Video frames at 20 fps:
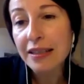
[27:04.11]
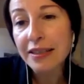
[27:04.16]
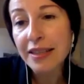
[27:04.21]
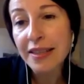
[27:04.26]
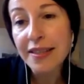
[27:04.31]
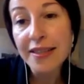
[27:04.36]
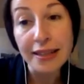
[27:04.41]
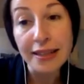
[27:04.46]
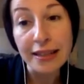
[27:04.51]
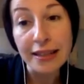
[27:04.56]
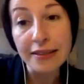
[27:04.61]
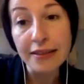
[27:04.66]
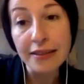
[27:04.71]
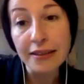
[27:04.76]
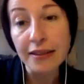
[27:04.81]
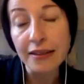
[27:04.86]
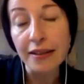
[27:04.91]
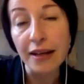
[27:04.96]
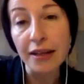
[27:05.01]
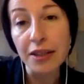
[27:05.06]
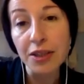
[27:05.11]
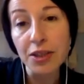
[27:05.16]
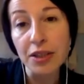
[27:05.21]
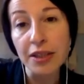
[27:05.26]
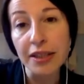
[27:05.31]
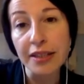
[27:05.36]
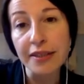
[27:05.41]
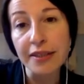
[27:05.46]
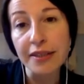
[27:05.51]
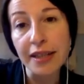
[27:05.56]
this text is
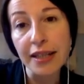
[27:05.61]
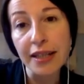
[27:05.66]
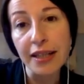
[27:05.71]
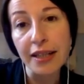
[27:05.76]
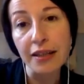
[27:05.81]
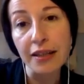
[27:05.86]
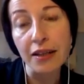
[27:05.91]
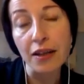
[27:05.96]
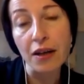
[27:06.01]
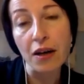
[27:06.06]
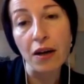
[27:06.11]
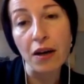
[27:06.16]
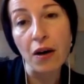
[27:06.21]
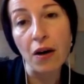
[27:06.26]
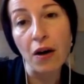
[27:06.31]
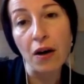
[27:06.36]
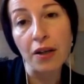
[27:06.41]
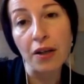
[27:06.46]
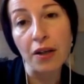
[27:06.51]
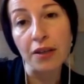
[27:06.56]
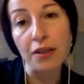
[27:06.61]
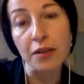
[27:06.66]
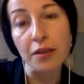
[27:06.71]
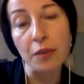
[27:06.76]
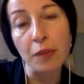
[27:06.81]
actually taken on